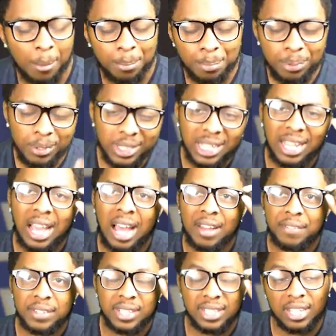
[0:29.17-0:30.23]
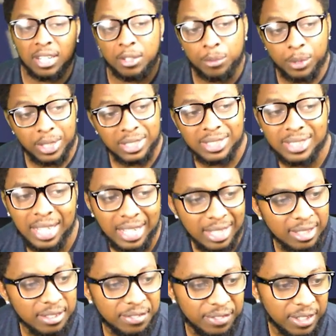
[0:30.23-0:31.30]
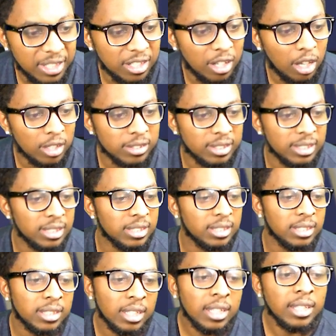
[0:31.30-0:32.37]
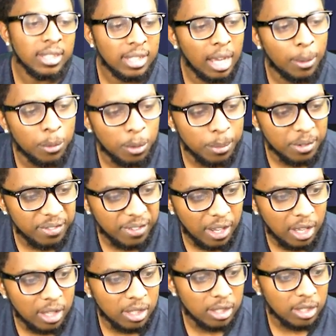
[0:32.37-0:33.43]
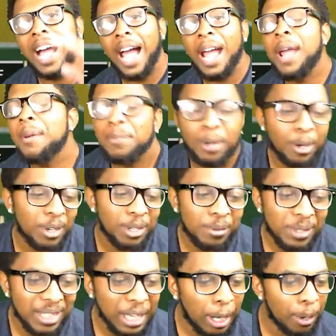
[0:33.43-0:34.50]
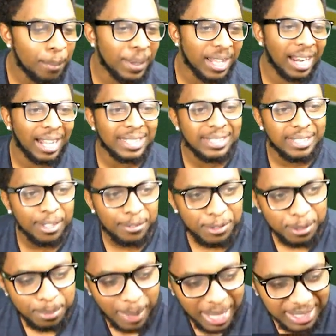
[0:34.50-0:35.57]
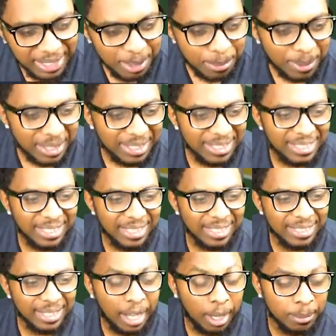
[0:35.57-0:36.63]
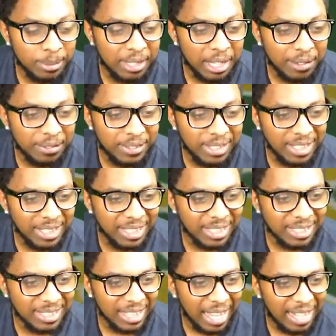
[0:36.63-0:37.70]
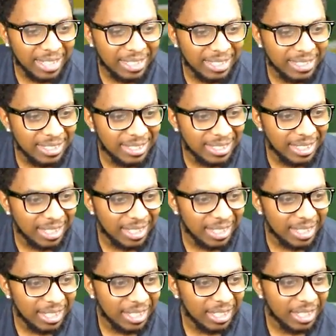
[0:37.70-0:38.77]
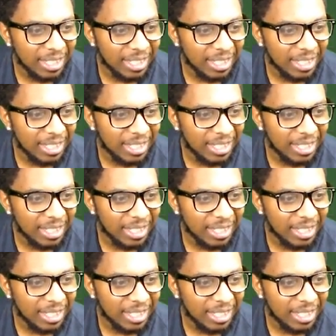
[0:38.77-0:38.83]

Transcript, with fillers: I'm pretty confident that if we can stay undefeated all season, yeah, we'll be fine. All right, bro, here we go, man. Our toughest matchup of the season. I'm definitely excited to see